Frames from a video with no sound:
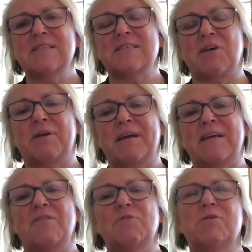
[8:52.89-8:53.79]
So in
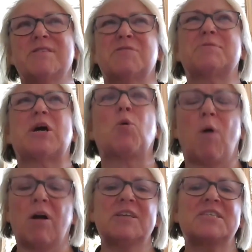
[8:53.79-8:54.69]
other words, it was a
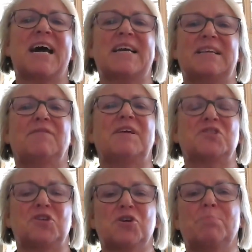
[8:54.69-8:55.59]
qualitative
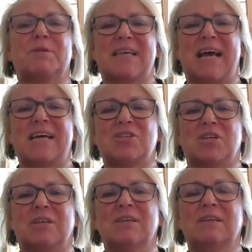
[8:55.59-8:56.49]

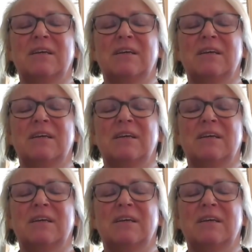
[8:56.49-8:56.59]
interpretation